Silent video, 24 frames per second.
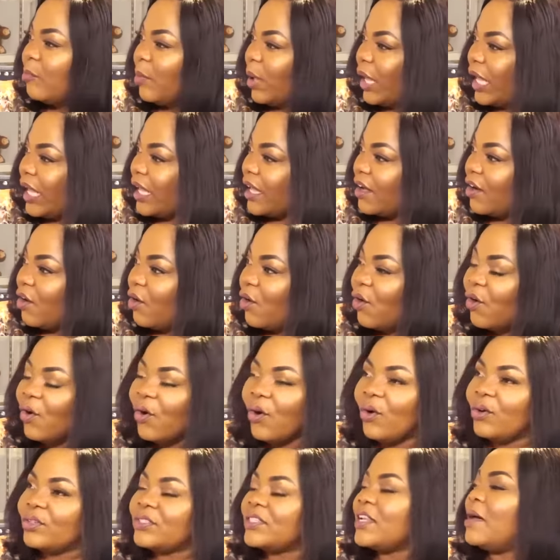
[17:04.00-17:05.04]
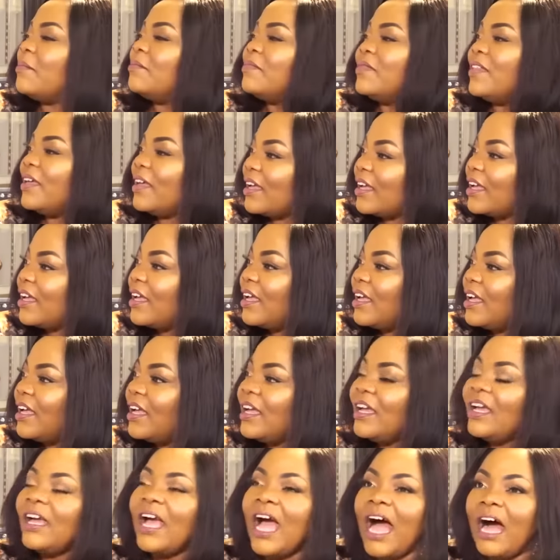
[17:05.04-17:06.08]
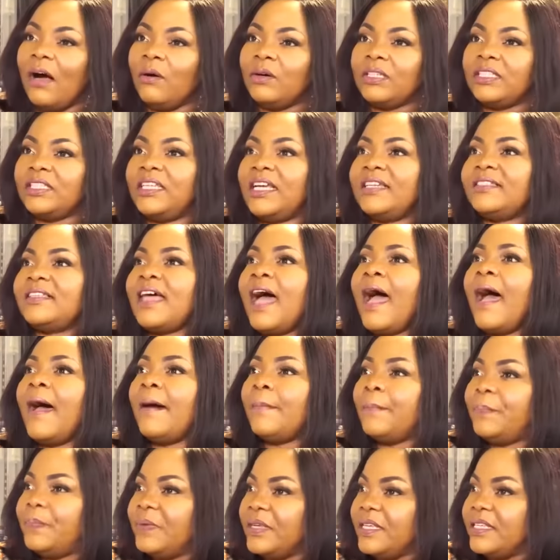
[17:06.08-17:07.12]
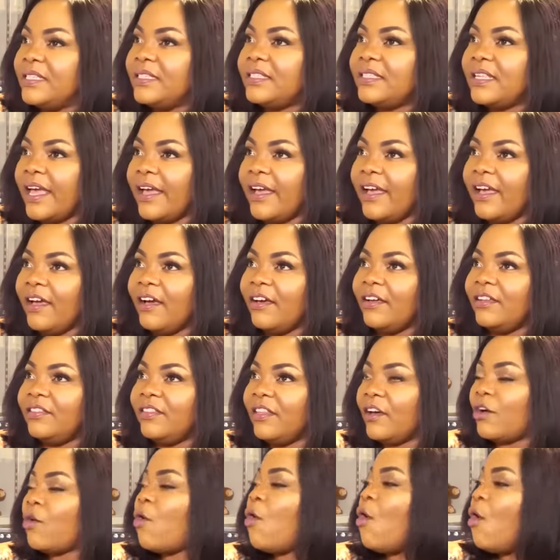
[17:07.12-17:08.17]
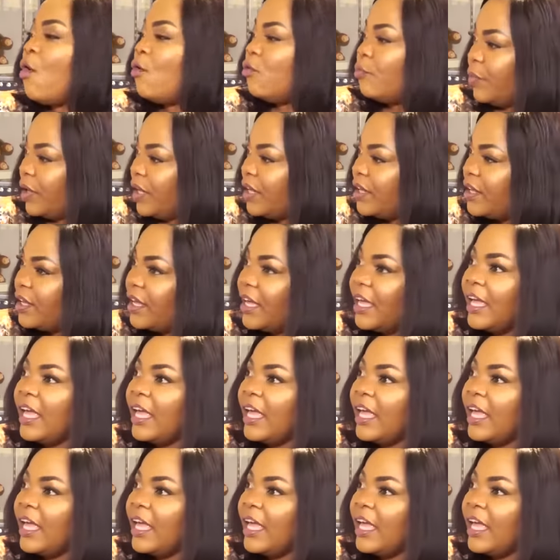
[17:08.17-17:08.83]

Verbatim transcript: me or something. I was just happy. Say they call me.